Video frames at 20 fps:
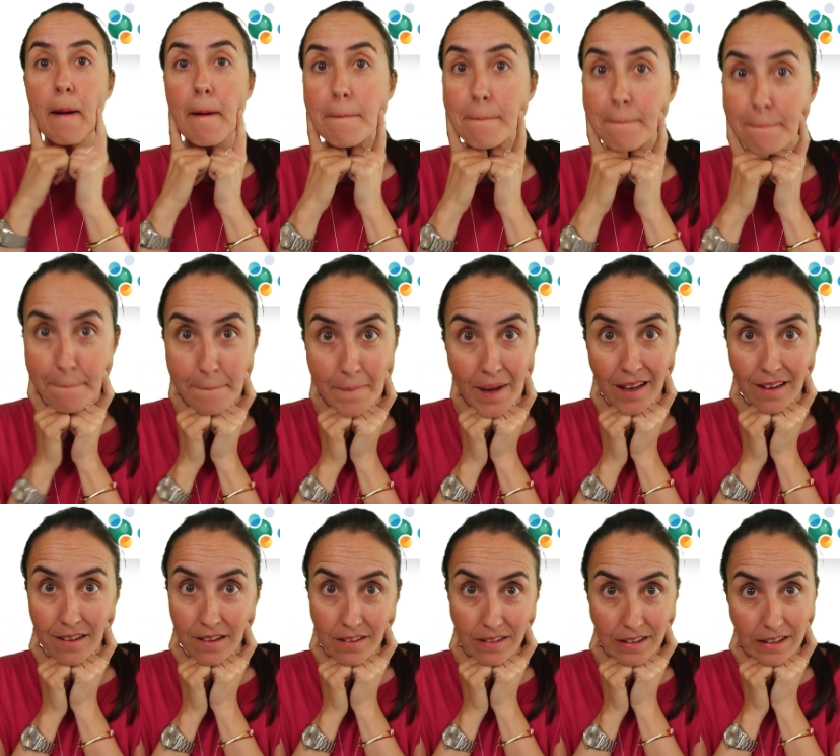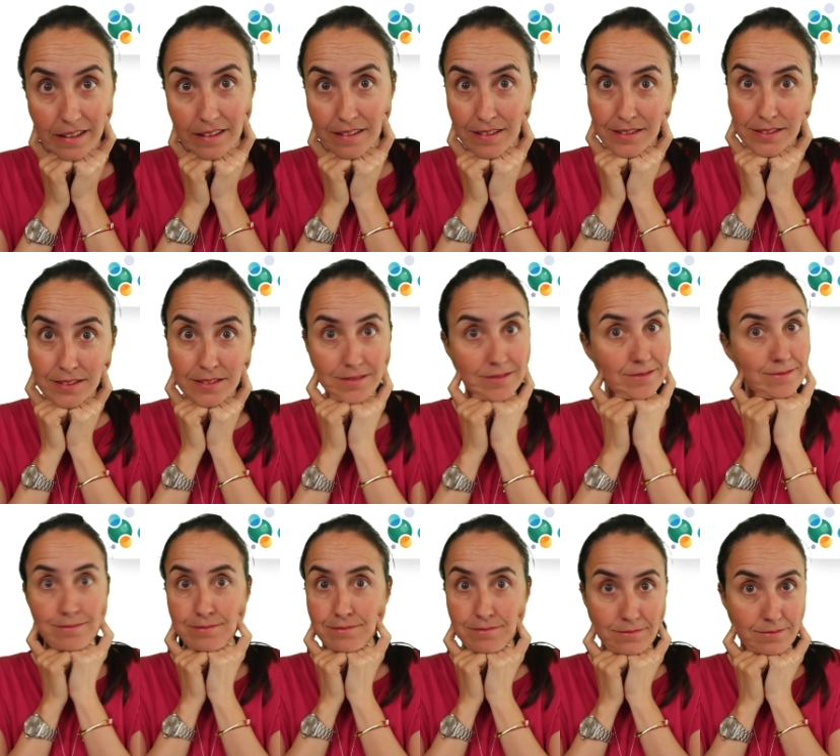manually.
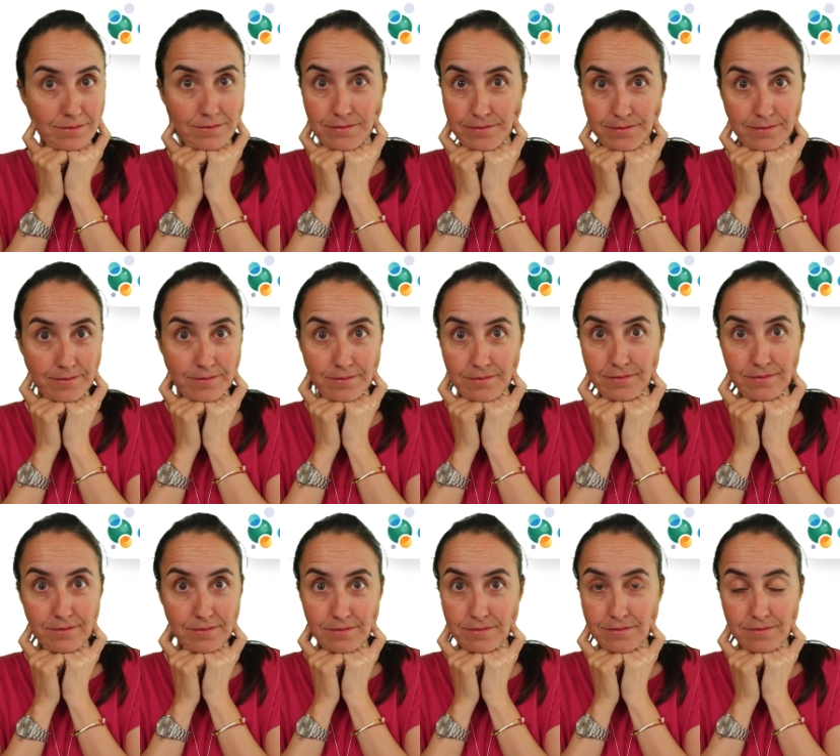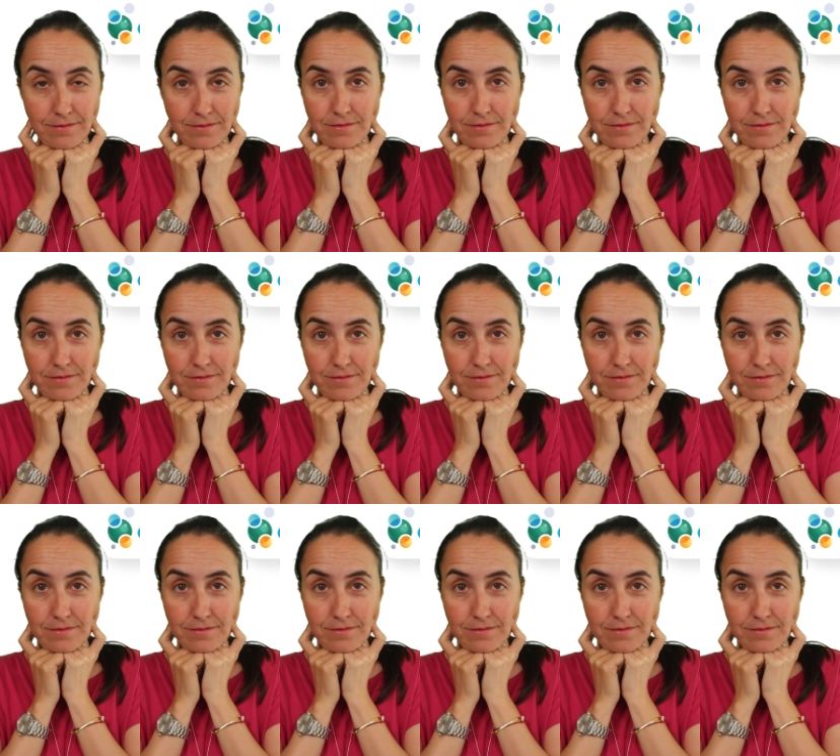Mm -mm -mm